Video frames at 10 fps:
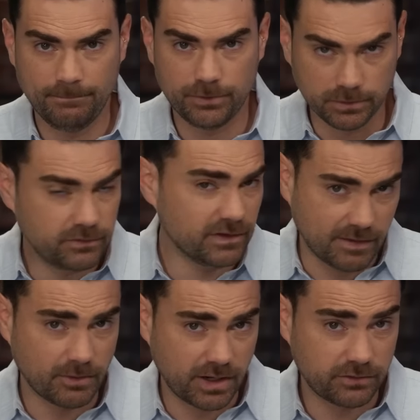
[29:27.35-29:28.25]
The reason the
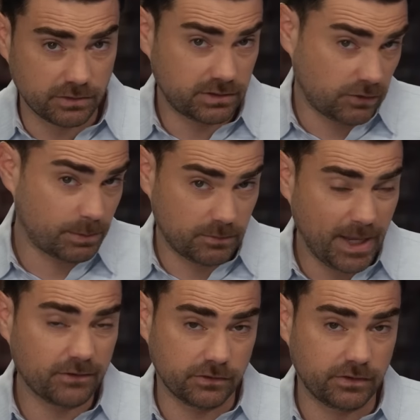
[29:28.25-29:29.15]
Democrats are desperate to
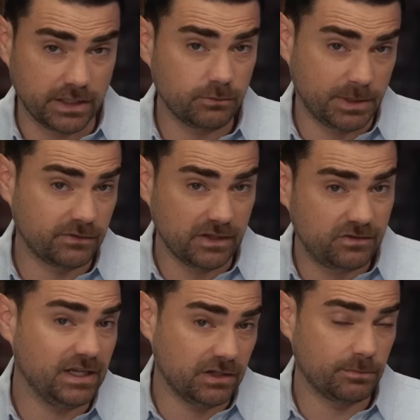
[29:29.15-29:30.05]
pass this thing is because they
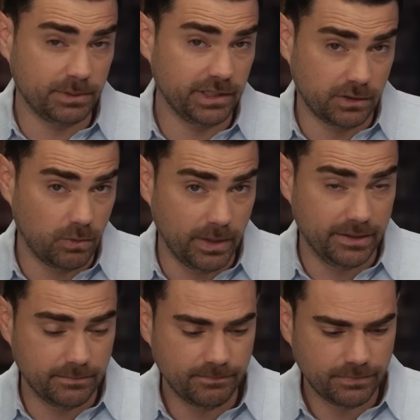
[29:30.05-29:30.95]
see it as a political win.